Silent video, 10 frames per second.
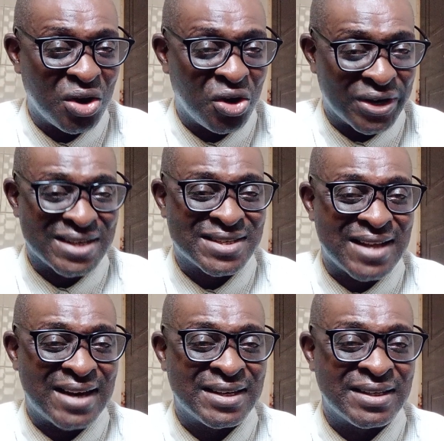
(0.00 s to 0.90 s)

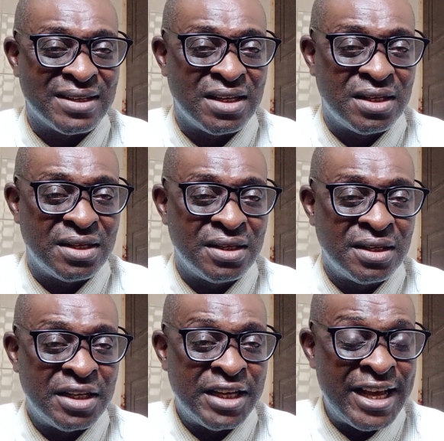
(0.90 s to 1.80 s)
understanding.
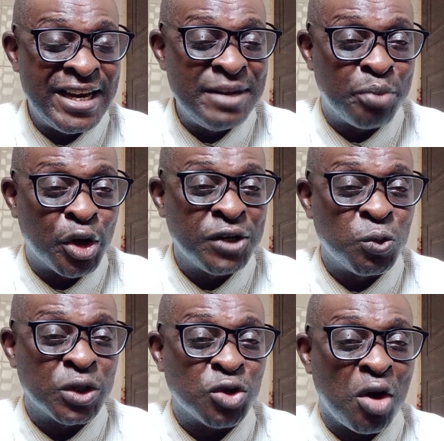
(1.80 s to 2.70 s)
Anybody
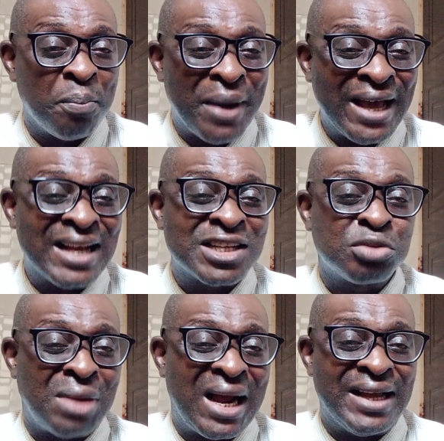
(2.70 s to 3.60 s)
with unbiased
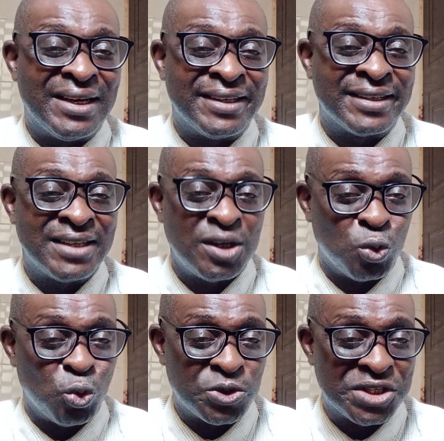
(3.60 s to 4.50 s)
mind
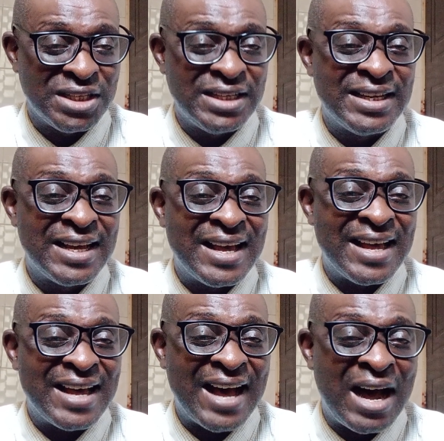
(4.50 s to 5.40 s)
will see
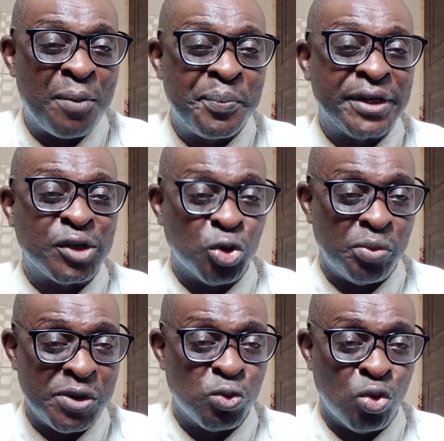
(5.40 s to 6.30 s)
how
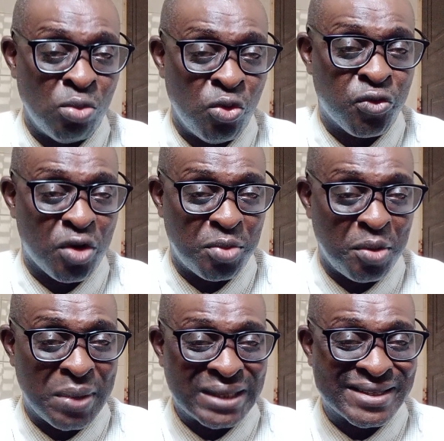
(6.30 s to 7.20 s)
P2B will move from
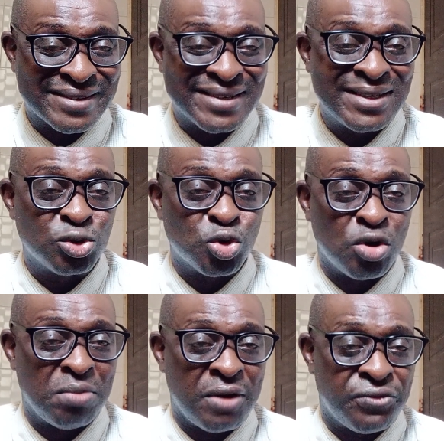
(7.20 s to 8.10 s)
number 3 to
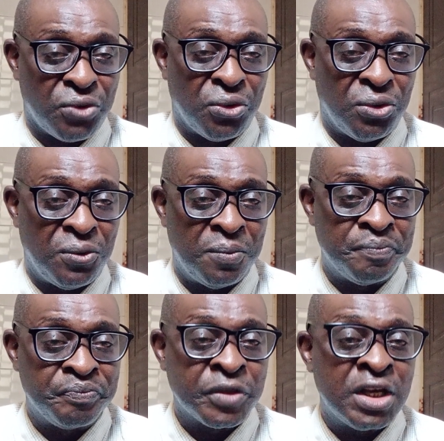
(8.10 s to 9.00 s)
number 4.
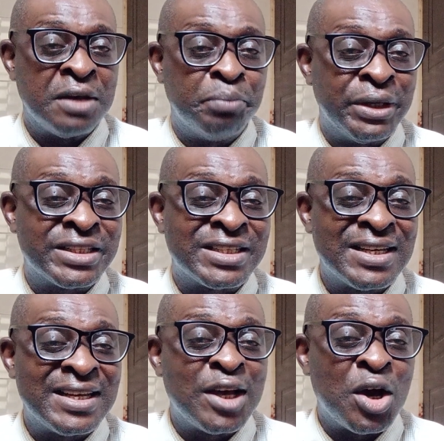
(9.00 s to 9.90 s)
But
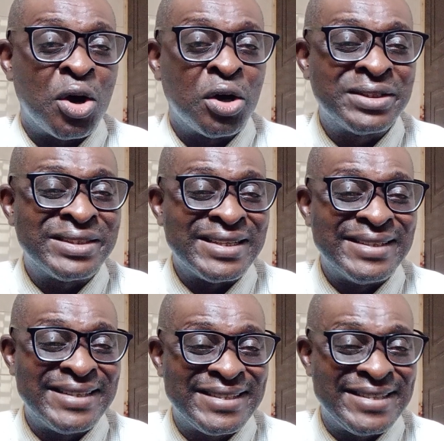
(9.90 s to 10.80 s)

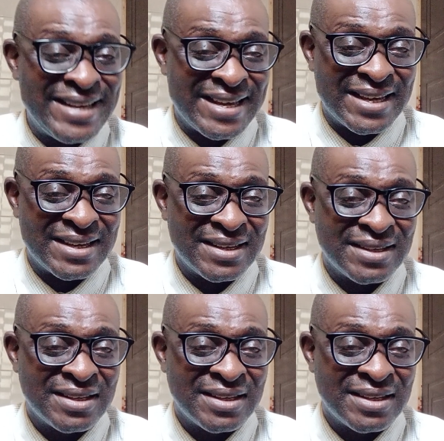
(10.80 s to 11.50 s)
till this day,